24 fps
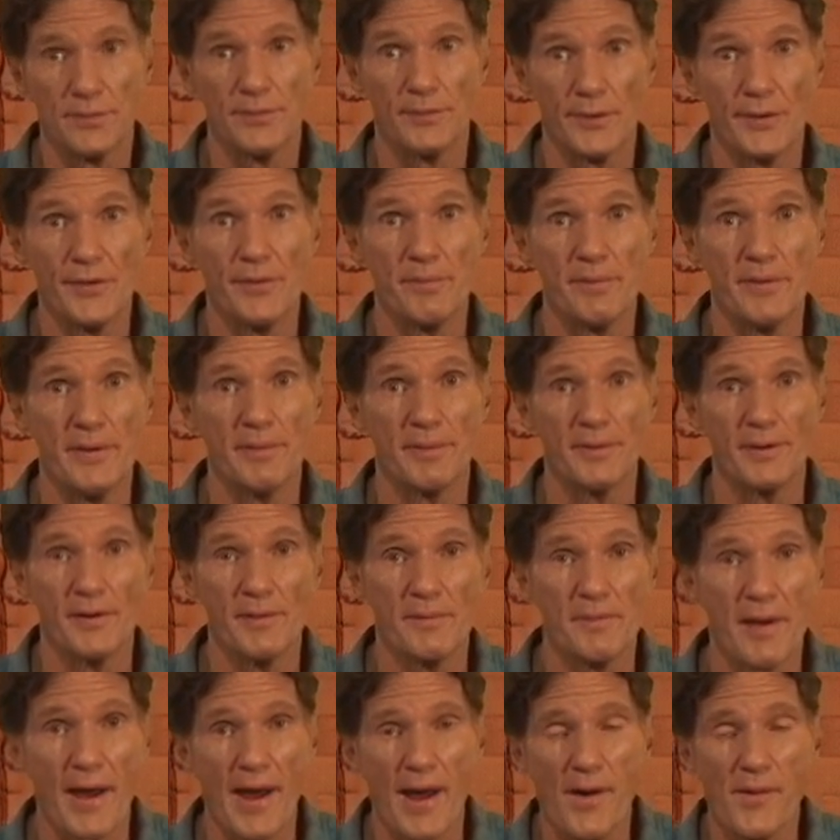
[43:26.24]
Would the people
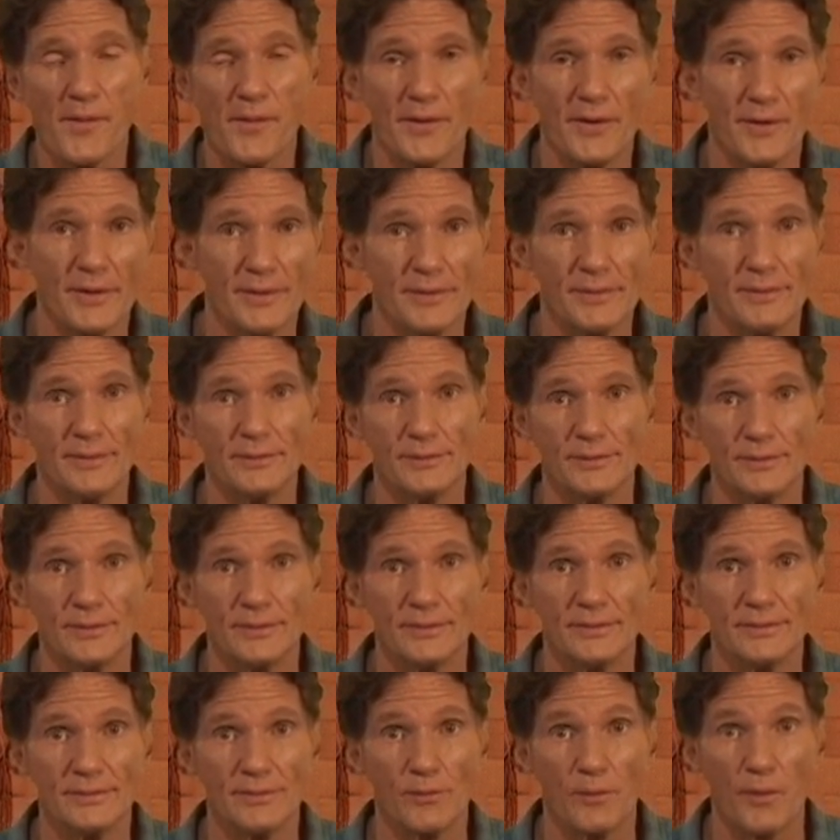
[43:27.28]
in power
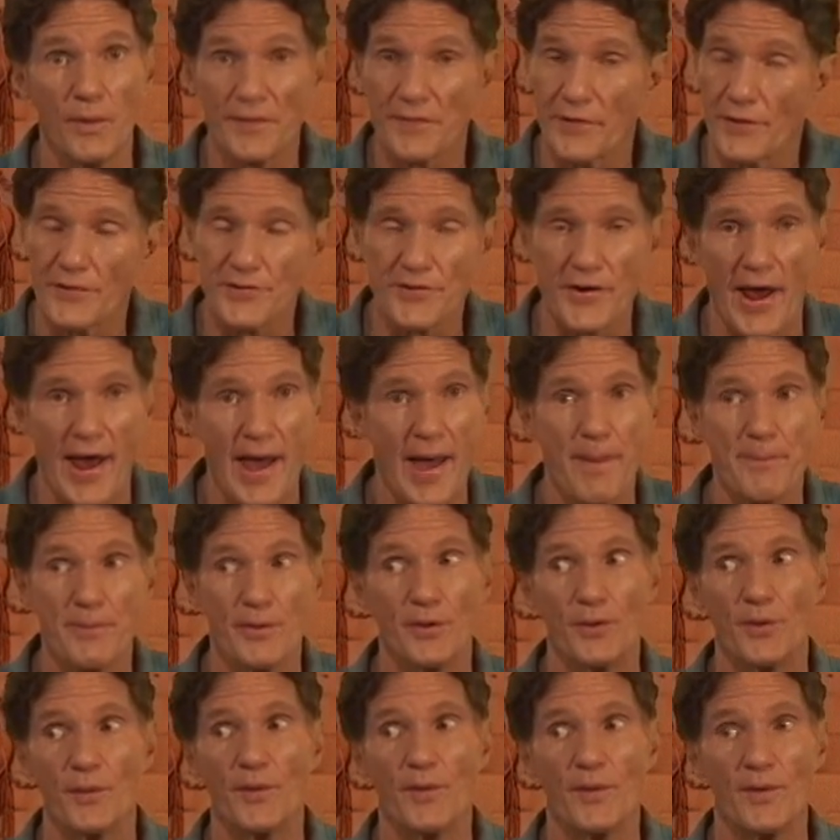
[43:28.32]
want this to
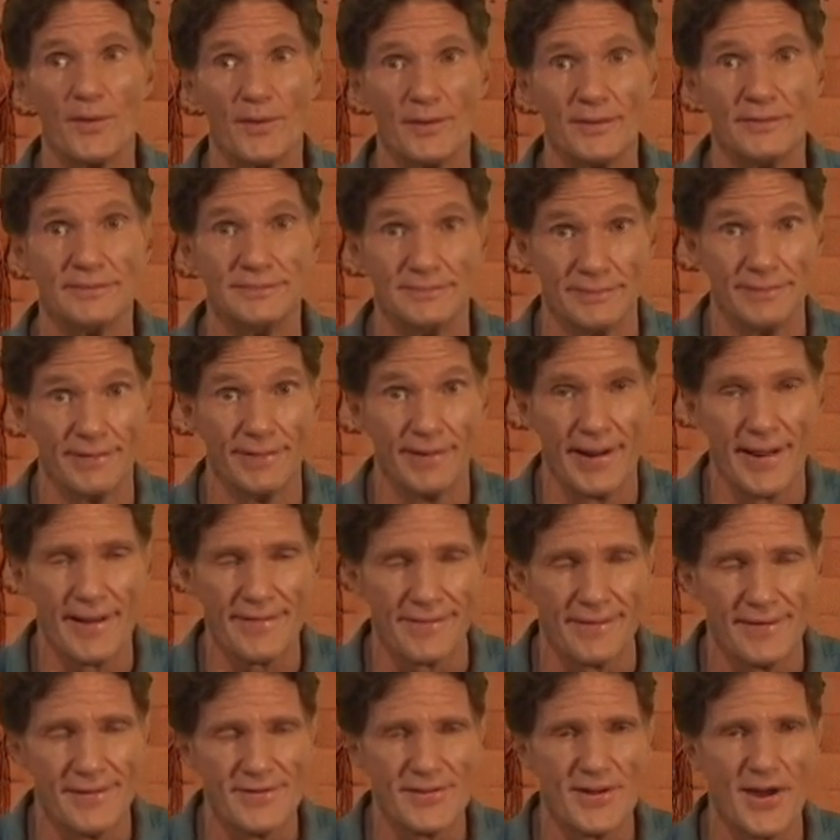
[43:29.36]
happen or
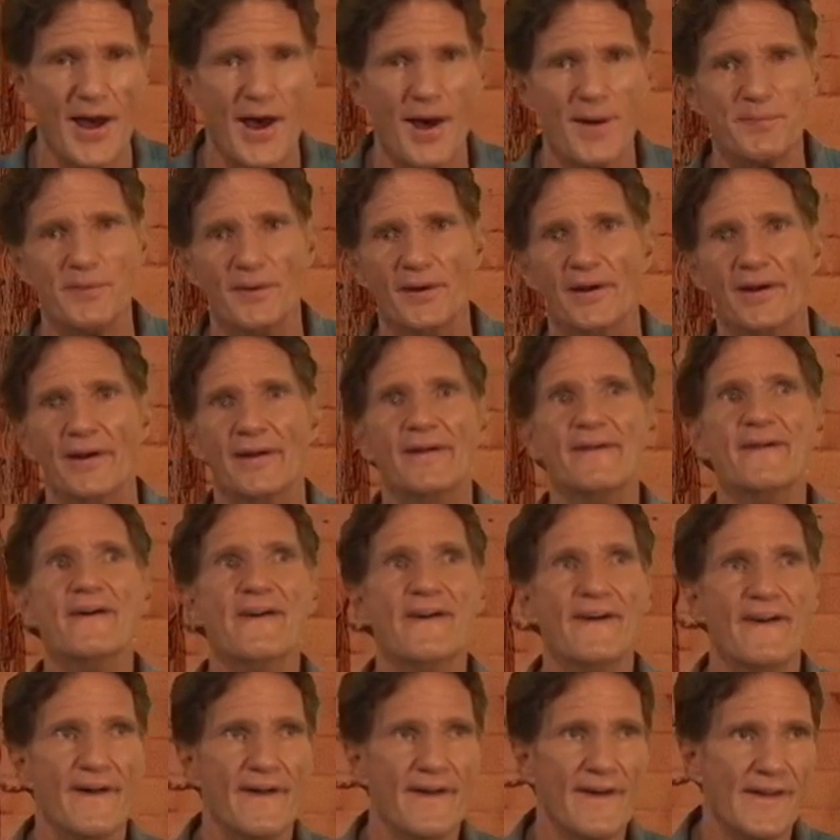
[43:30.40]
let this happen?
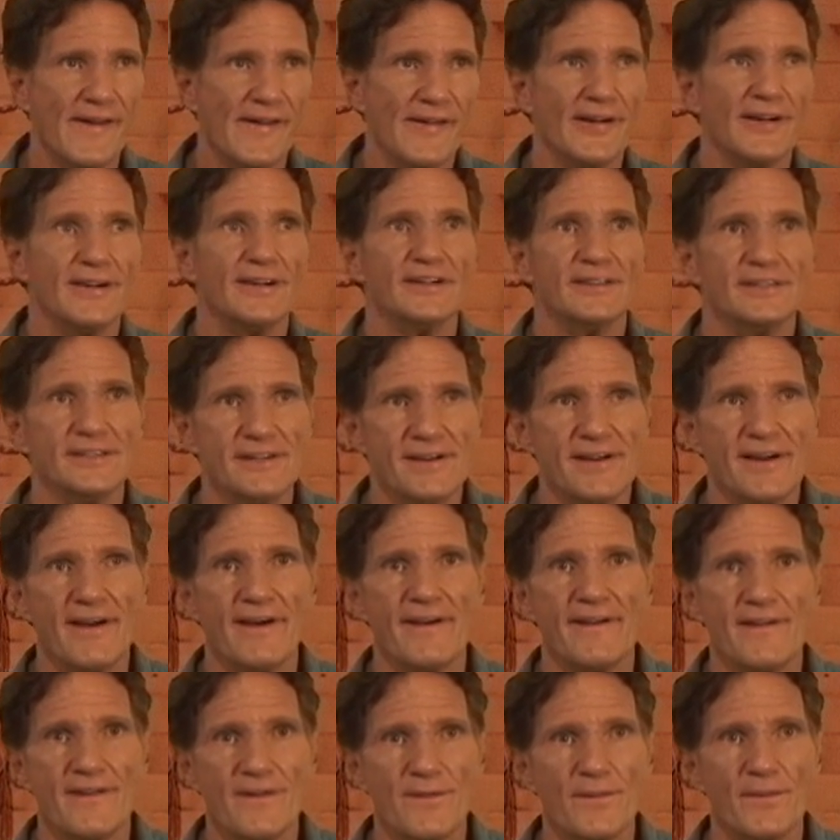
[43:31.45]
Yeah,
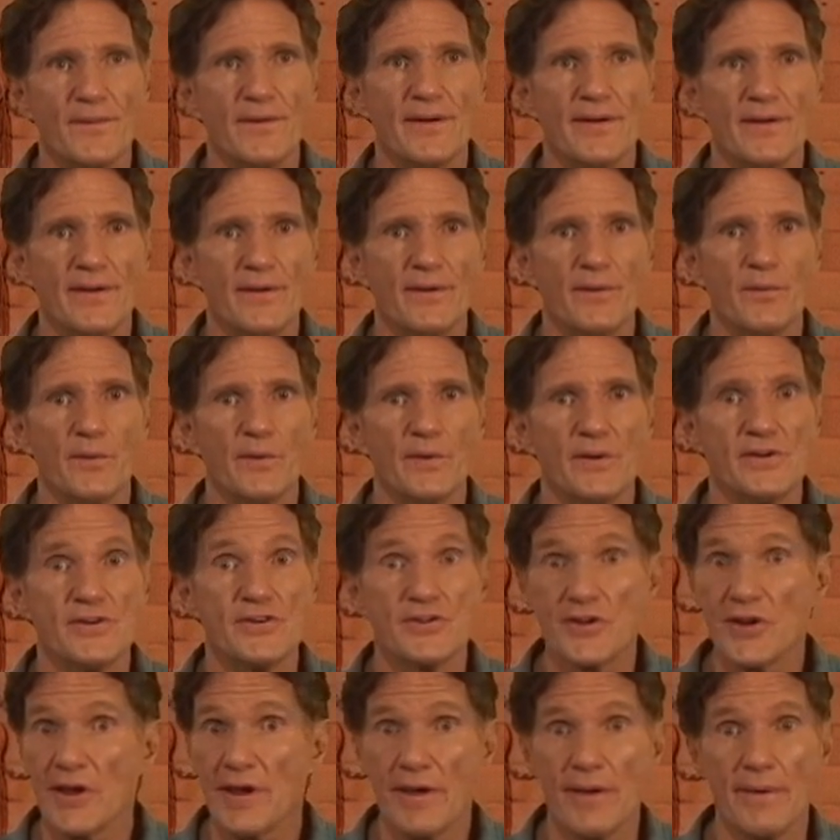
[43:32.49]
you know, it would
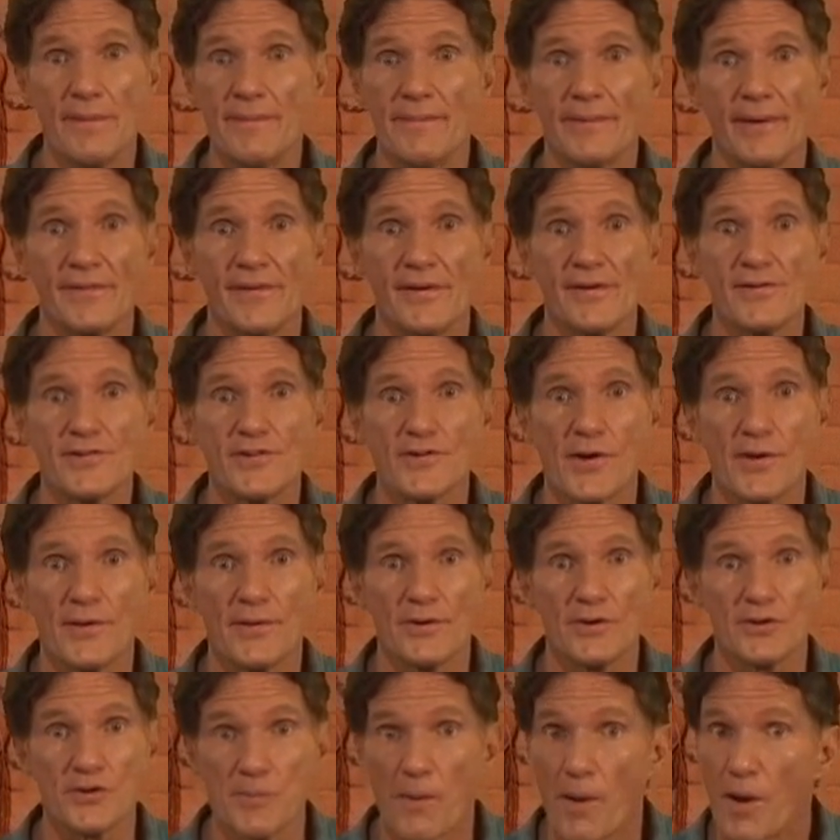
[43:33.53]
seem that this
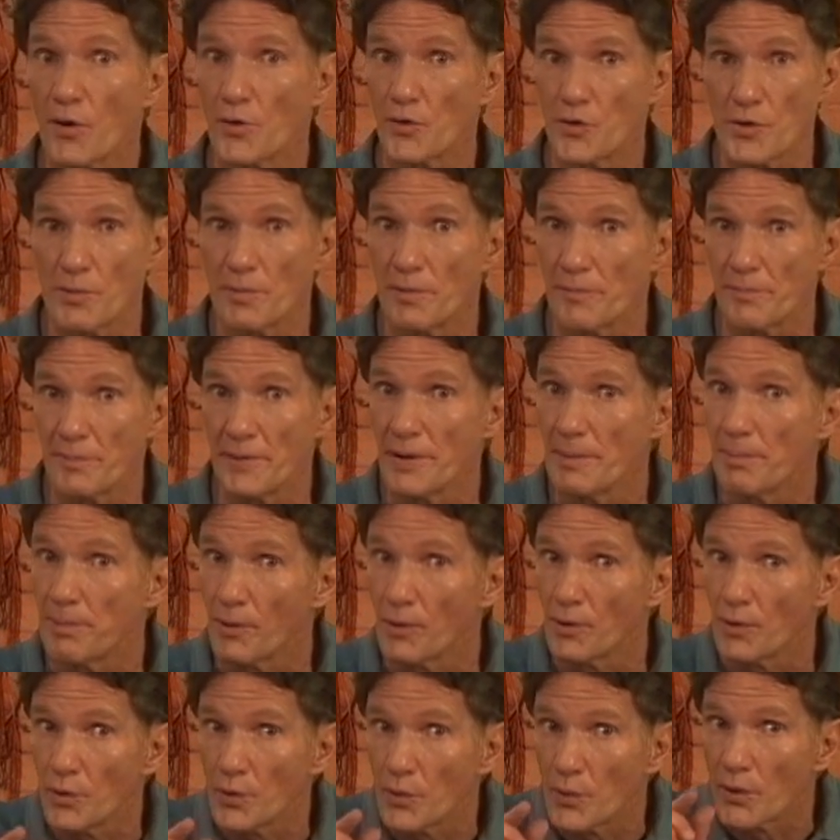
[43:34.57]
small group of
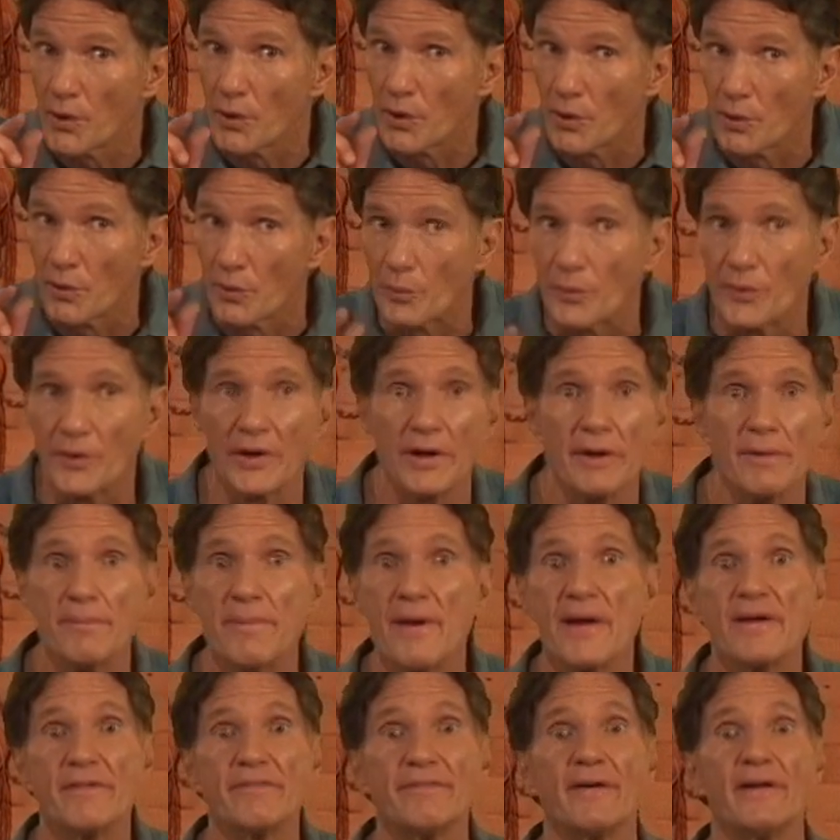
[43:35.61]
people who are really
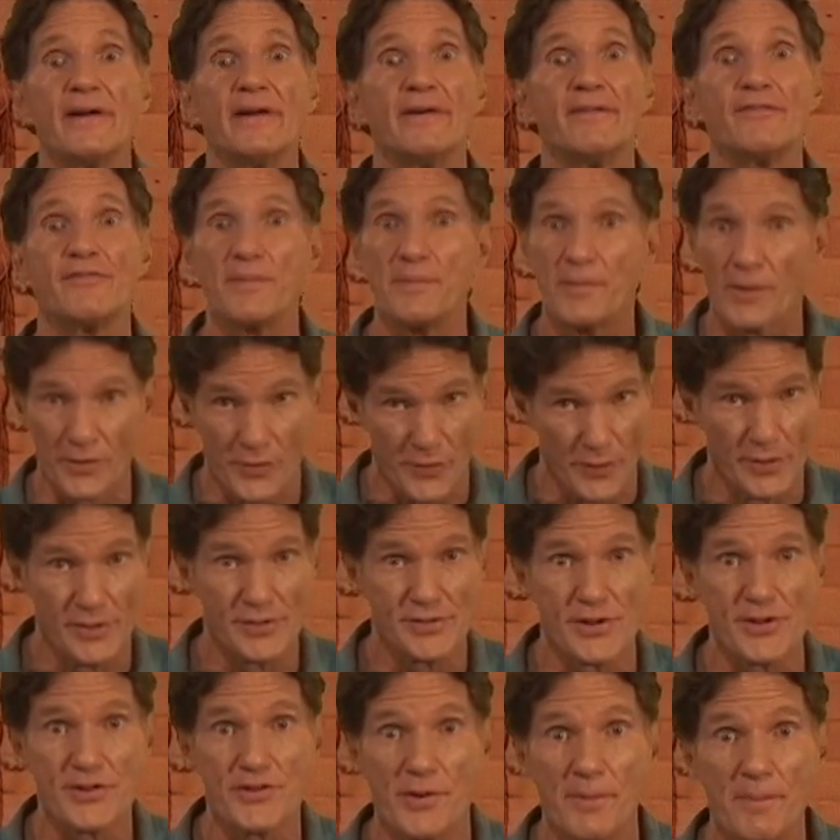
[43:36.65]
benefiting from our current
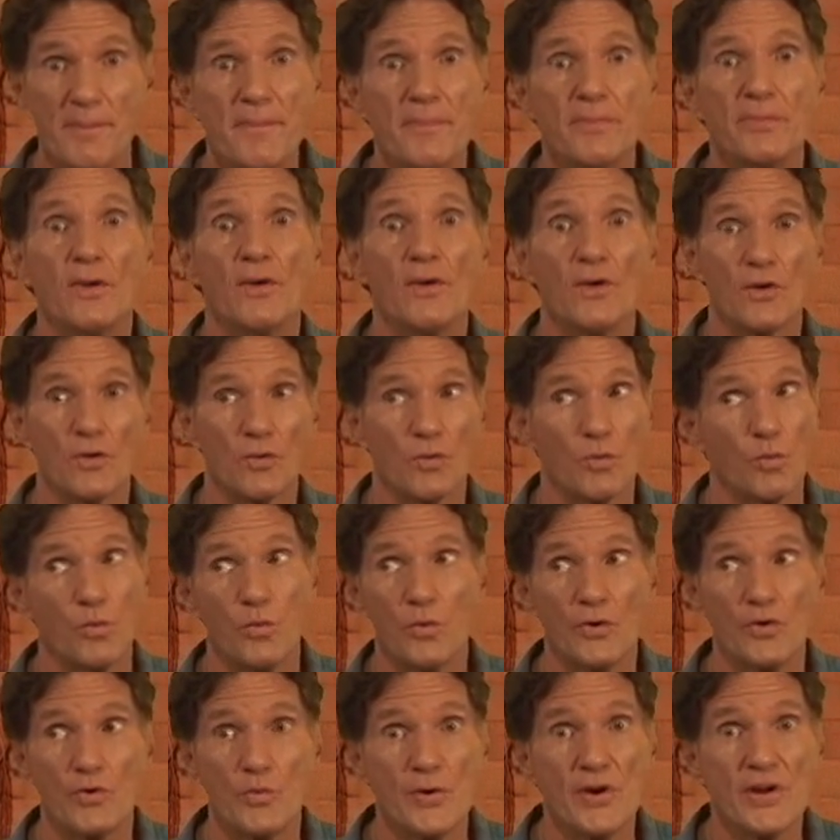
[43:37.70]
system
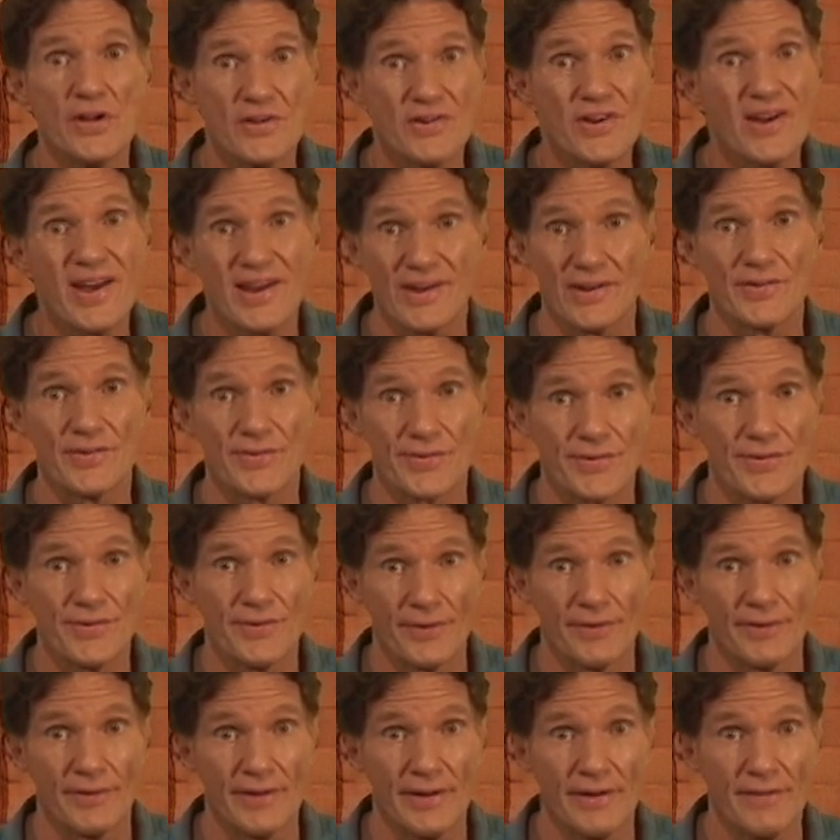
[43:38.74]
would resist
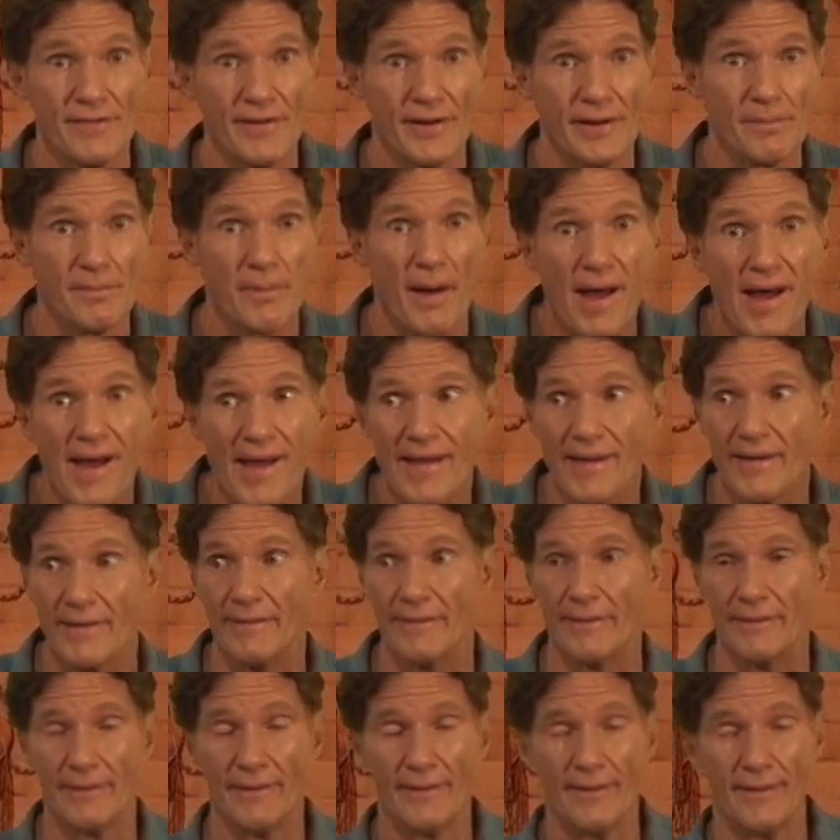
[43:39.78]
leaving it behind.